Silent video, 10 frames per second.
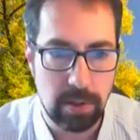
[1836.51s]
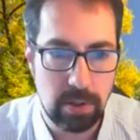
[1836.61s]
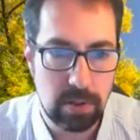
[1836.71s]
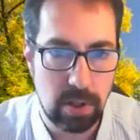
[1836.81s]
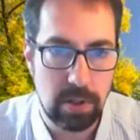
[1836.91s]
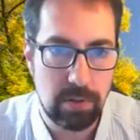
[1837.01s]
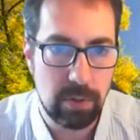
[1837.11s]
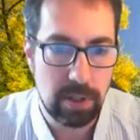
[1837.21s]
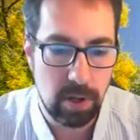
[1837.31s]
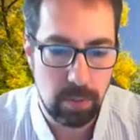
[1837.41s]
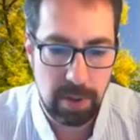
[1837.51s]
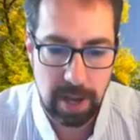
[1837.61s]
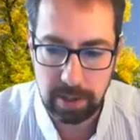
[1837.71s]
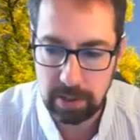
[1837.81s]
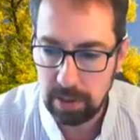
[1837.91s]
So if we go
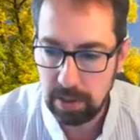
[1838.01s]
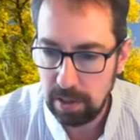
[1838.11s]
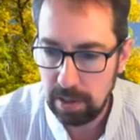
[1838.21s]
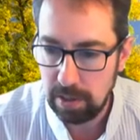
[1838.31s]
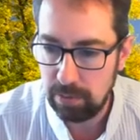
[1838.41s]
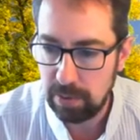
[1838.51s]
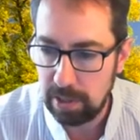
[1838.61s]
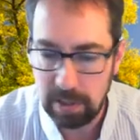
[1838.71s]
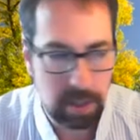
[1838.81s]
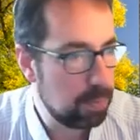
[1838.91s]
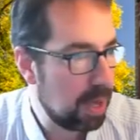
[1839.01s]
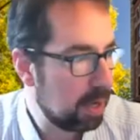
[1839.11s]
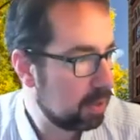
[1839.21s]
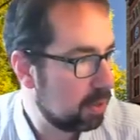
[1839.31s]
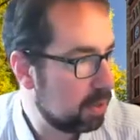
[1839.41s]
back, if we can get
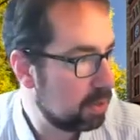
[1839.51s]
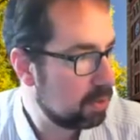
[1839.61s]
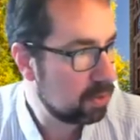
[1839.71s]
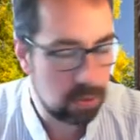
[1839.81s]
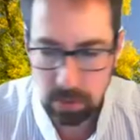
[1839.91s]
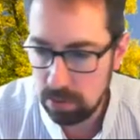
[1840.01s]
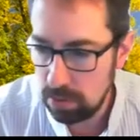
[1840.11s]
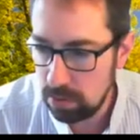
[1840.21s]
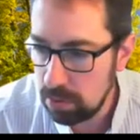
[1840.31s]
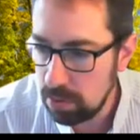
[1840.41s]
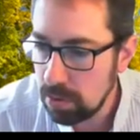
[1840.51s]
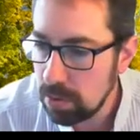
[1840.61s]
back onto